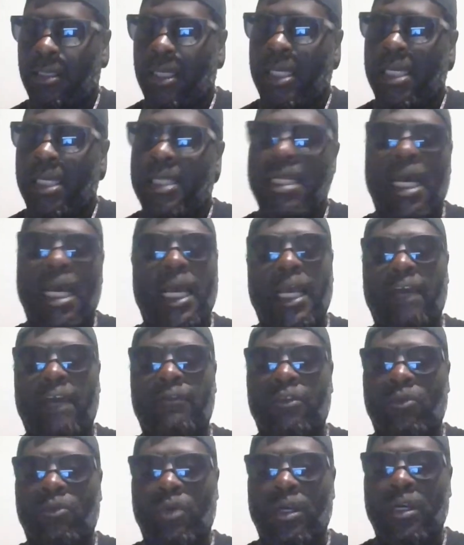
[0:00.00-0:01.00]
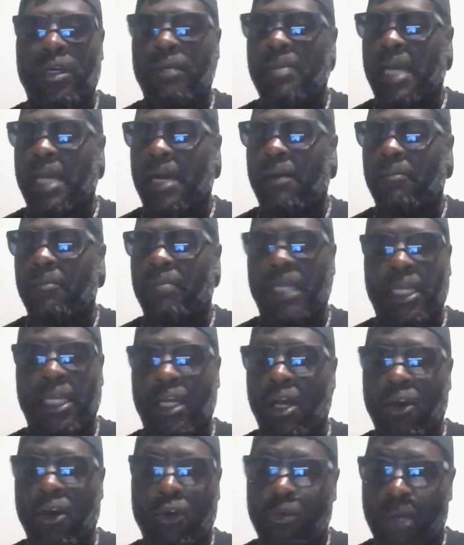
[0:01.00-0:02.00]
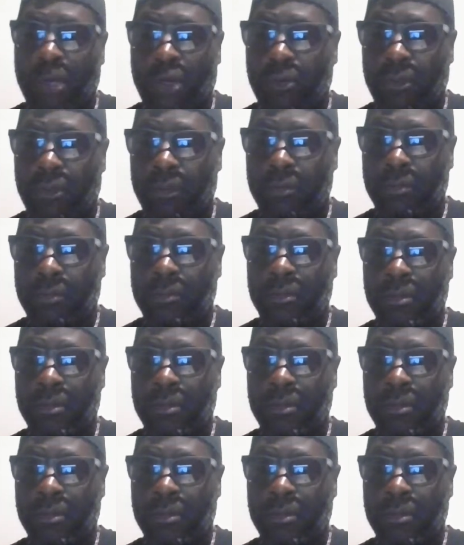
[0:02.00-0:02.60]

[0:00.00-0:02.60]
and not have to worry about being a homeowner,